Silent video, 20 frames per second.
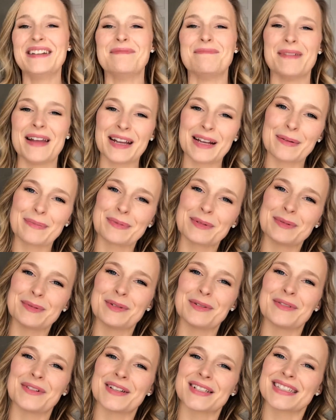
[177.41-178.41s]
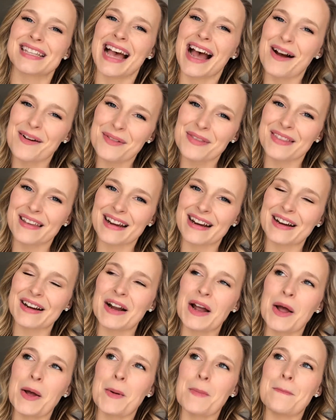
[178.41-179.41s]
makeup removers out there,
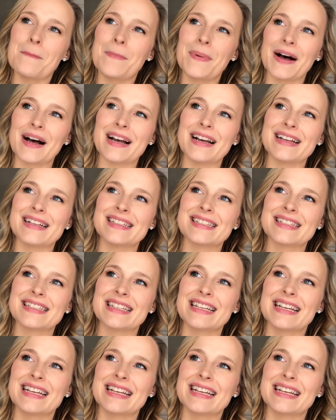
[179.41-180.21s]
but